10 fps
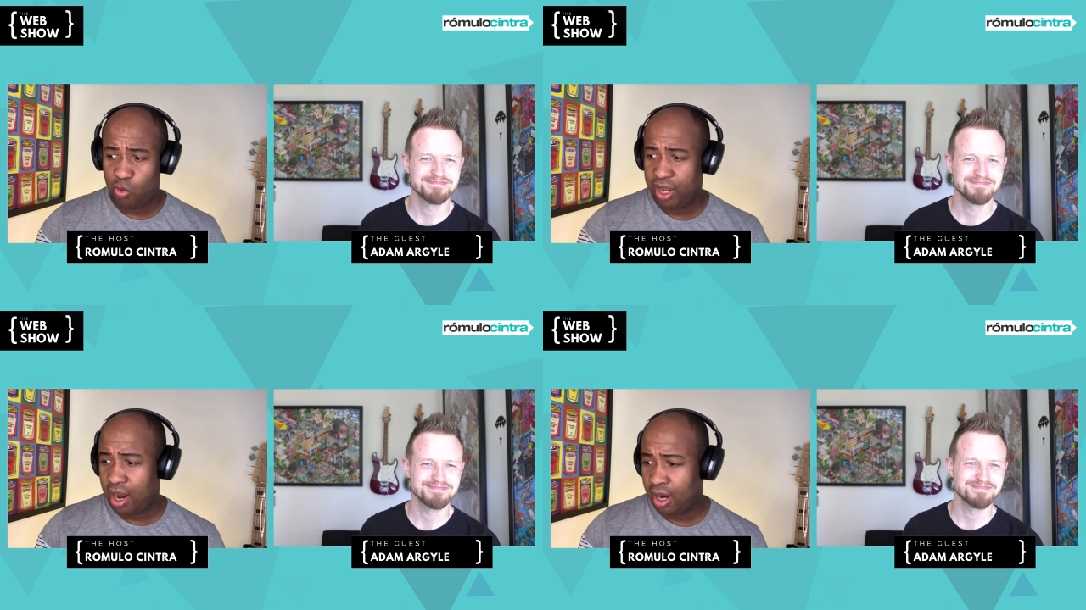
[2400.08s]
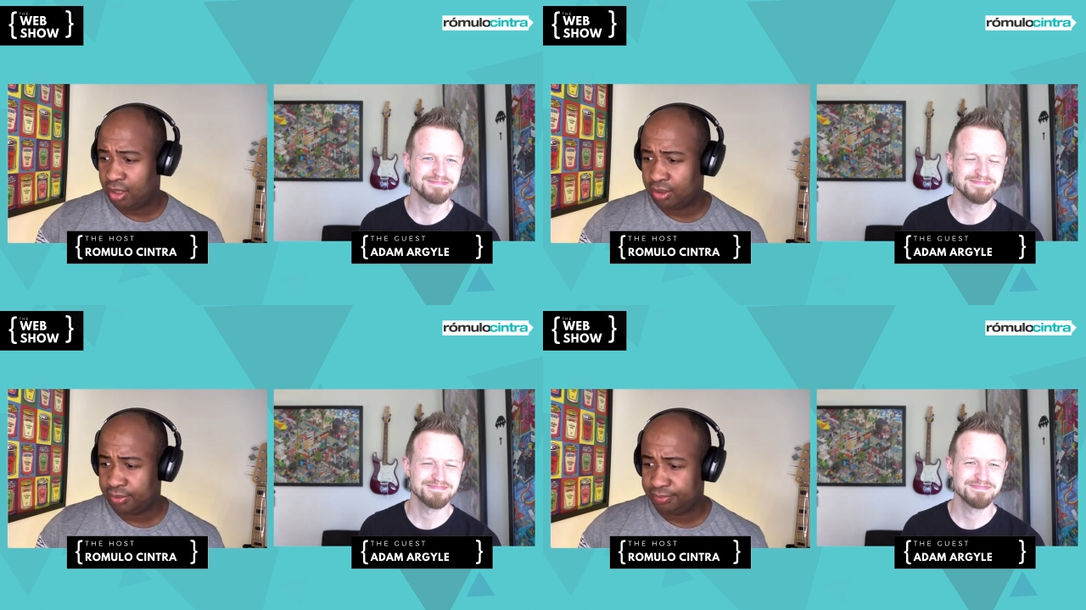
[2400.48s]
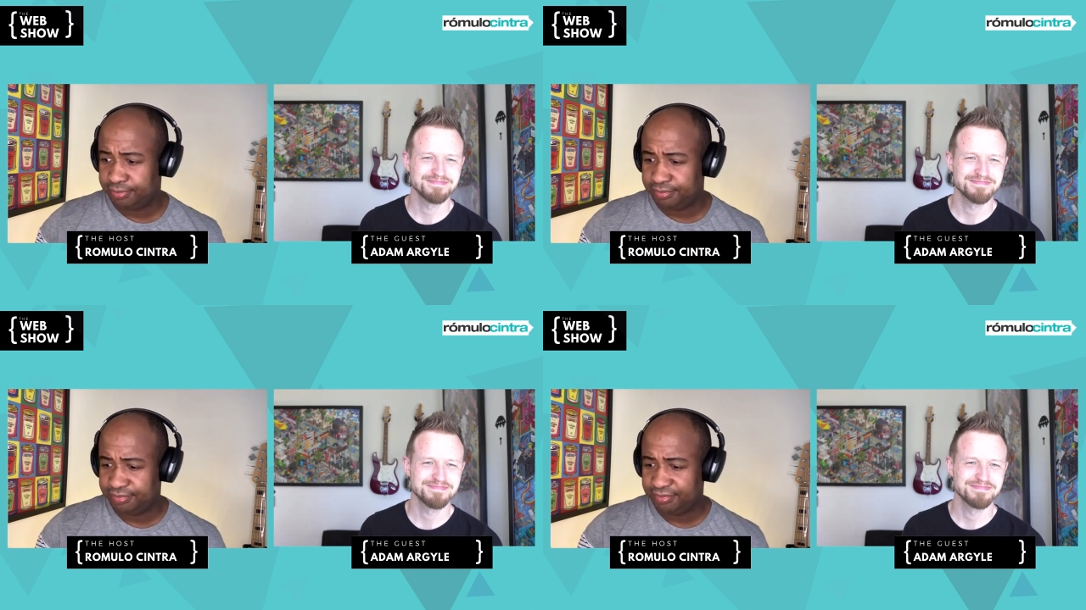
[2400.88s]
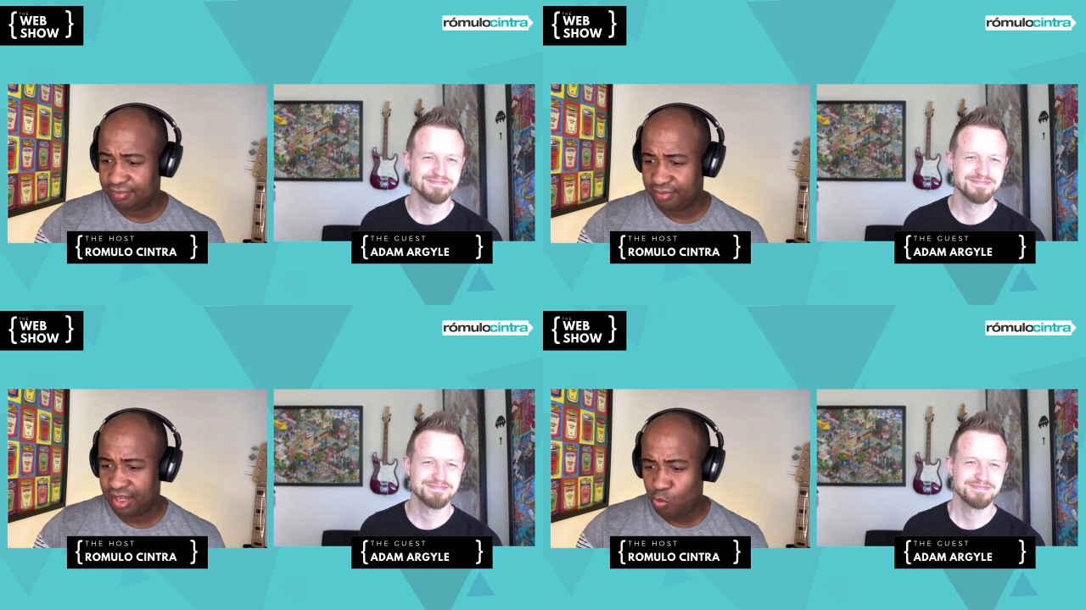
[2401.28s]
Speaker 1: we are um,
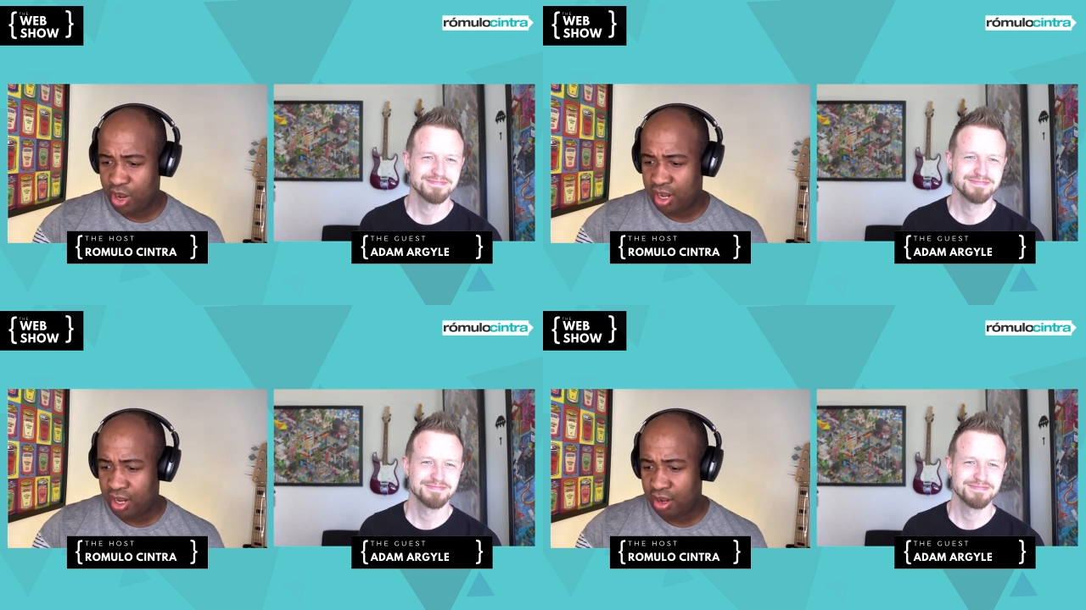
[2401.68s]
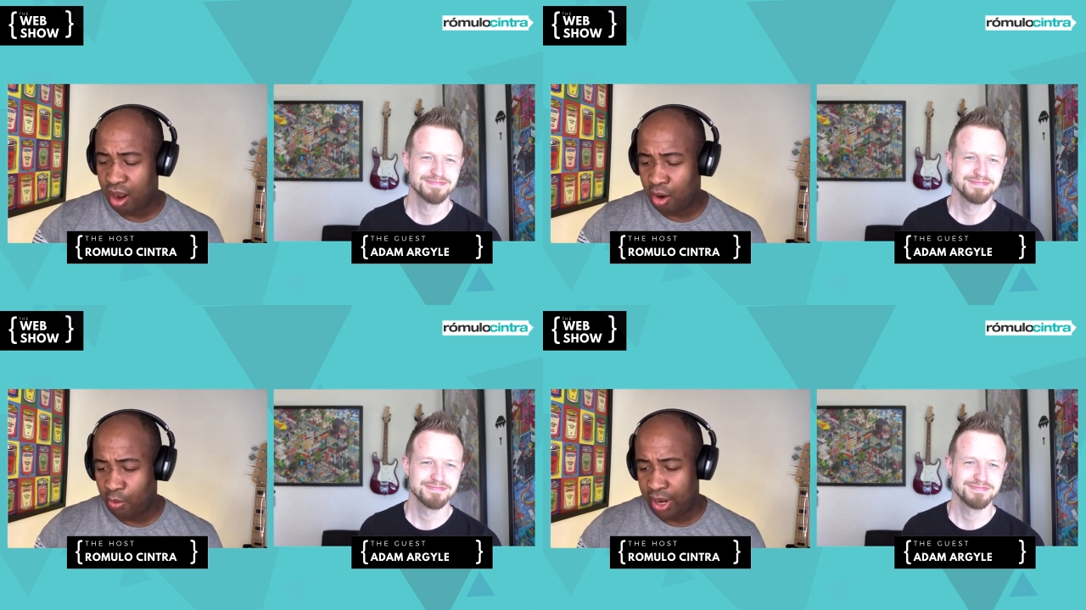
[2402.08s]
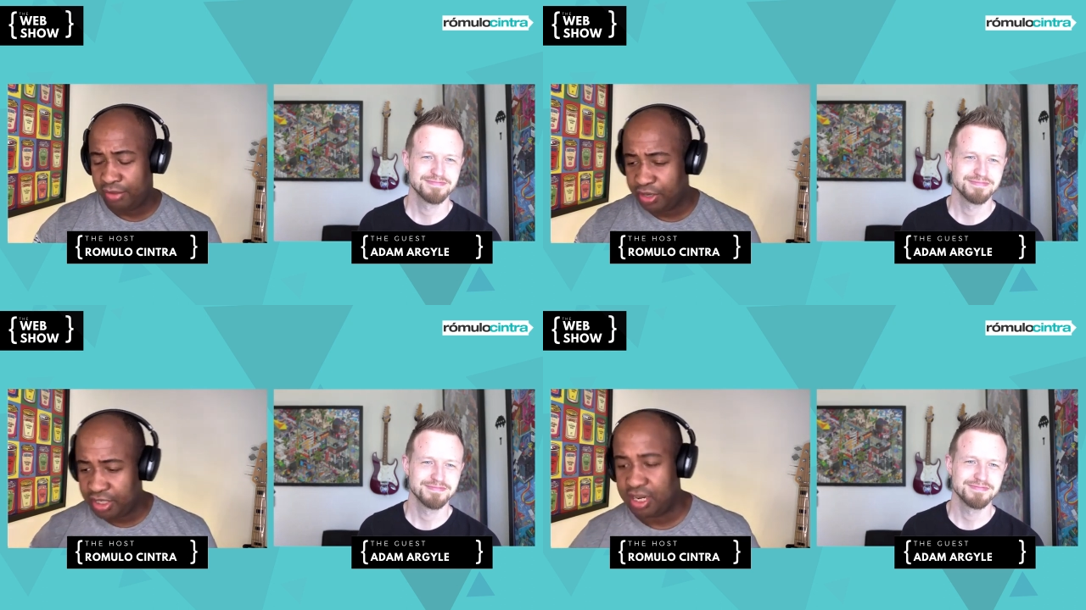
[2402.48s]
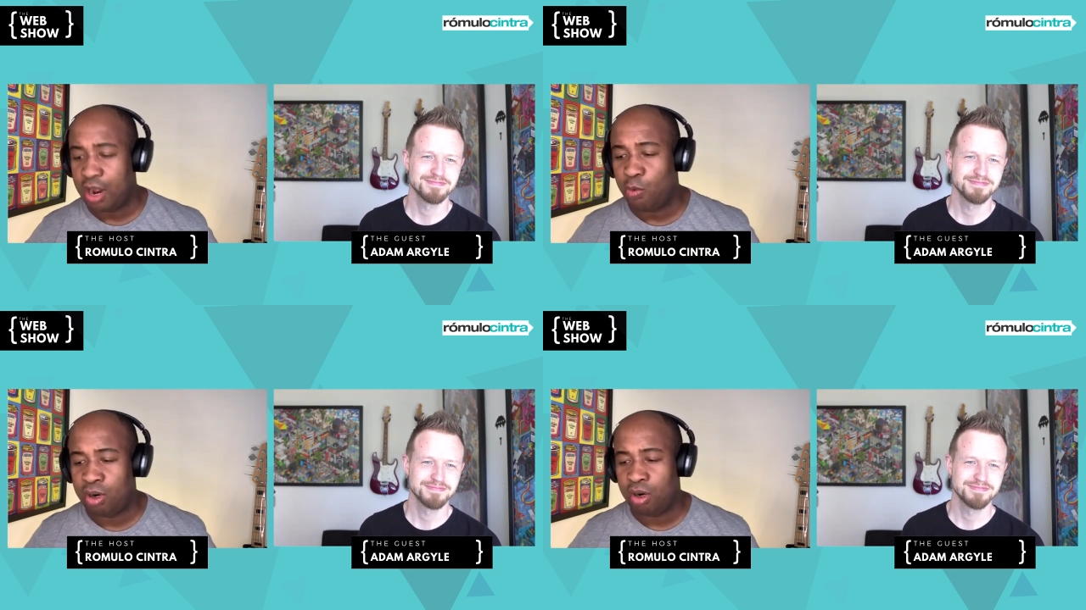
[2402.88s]
we already finished
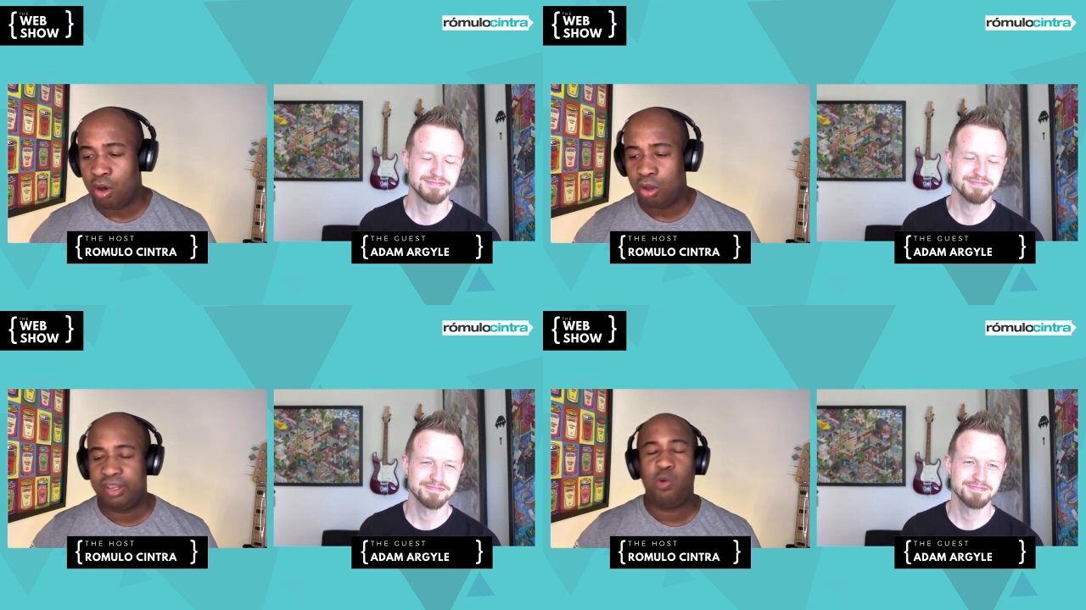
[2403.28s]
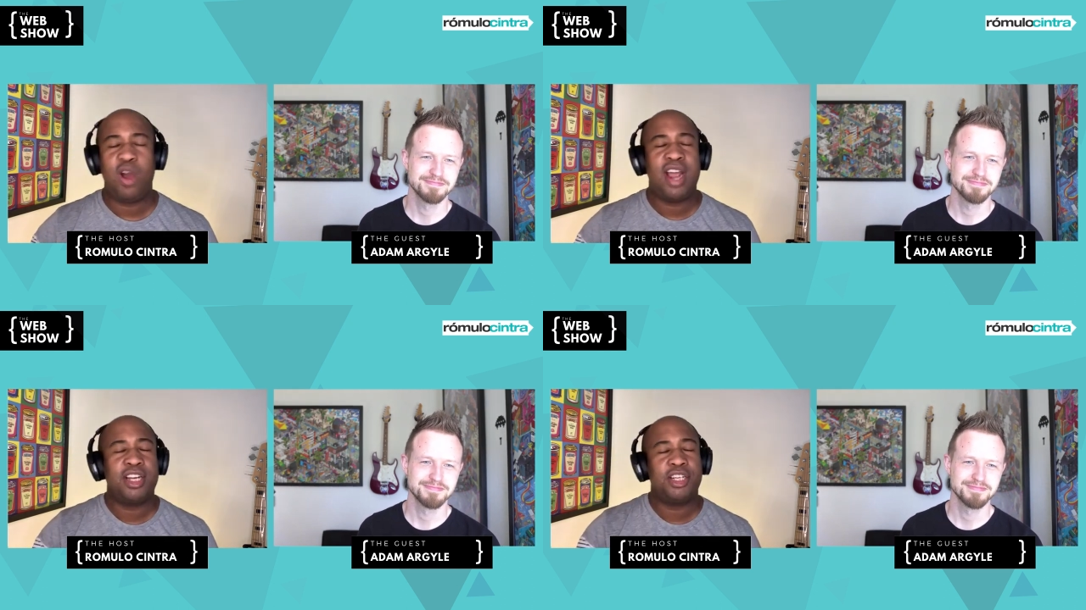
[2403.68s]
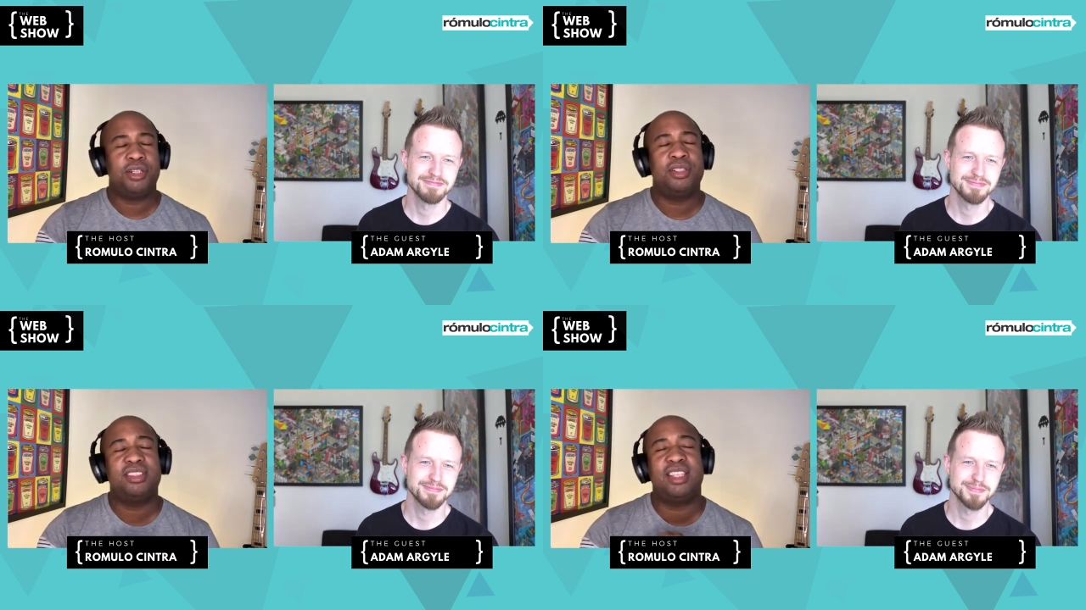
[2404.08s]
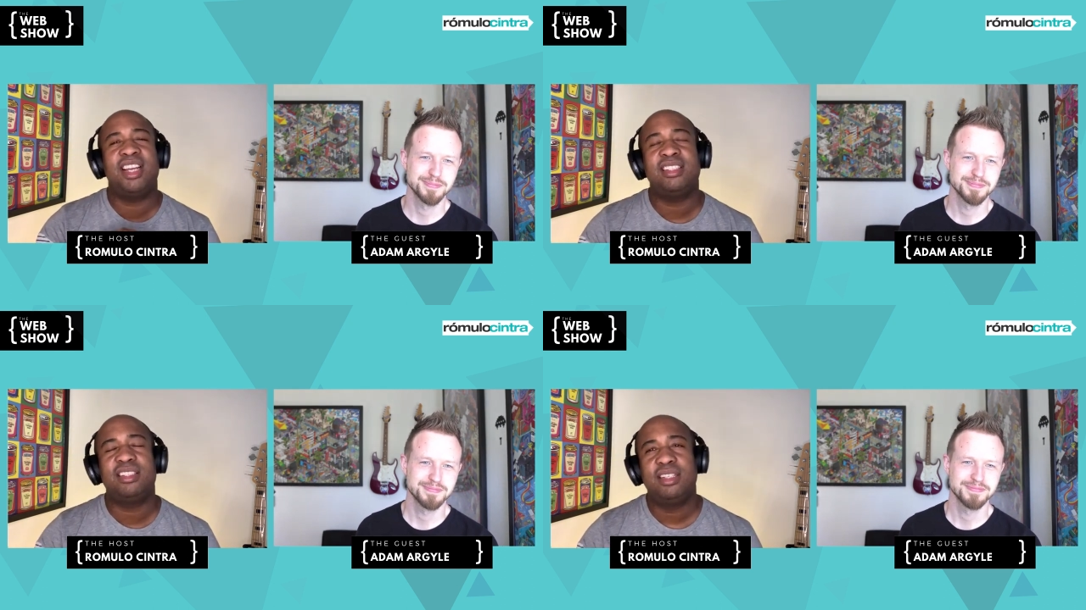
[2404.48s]
our all questions.
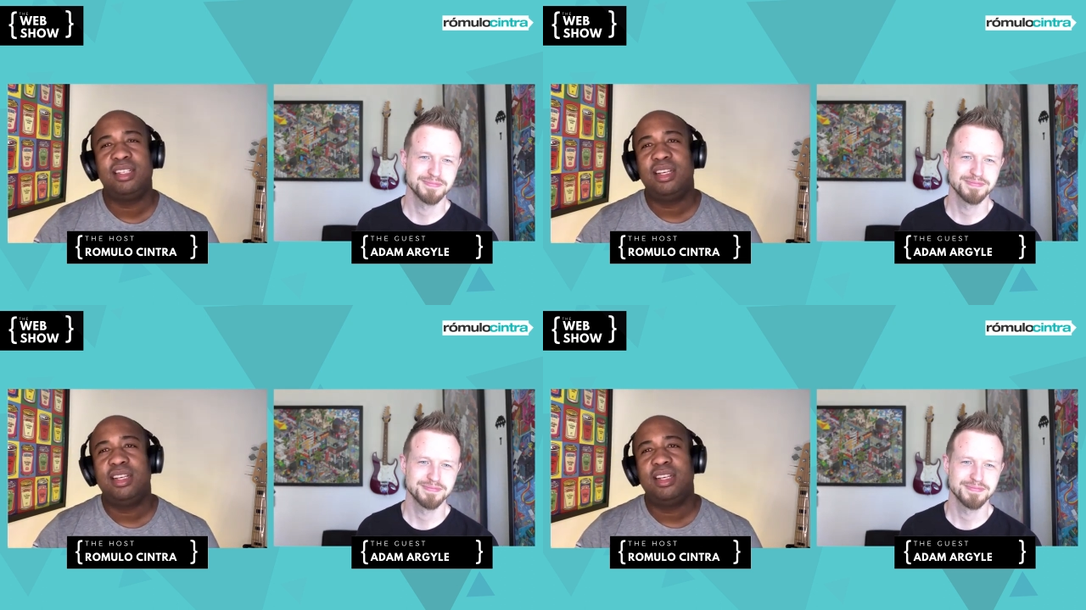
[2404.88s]
And